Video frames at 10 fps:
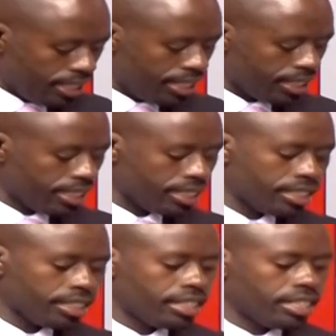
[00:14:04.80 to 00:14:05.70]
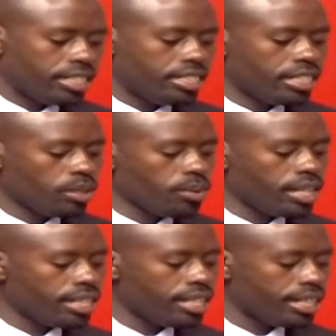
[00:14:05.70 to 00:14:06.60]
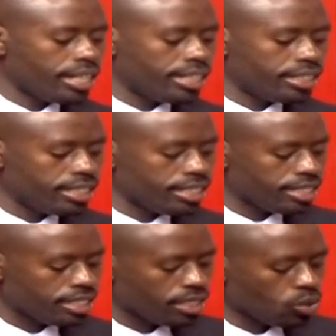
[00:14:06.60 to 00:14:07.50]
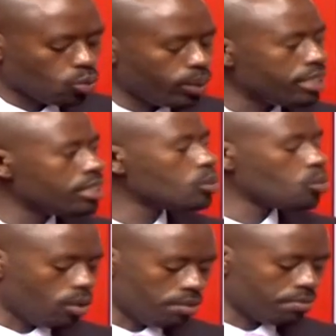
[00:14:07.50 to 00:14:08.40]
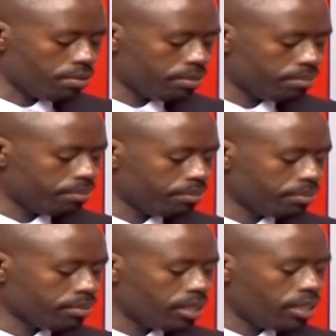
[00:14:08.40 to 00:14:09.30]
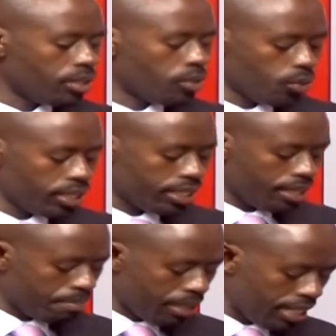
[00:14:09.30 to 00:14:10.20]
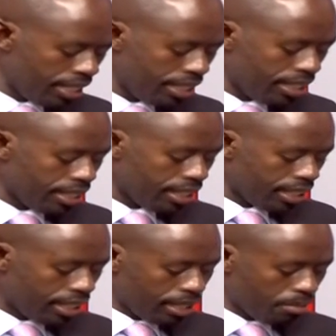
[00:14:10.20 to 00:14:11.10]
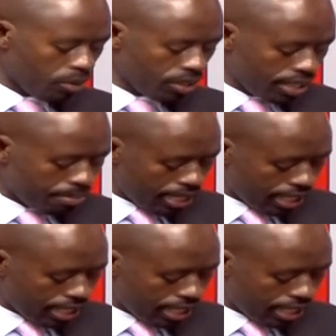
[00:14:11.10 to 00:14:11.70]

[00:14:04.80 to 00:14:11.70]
dated January 19th, 2012, hmm. written by, um, authored by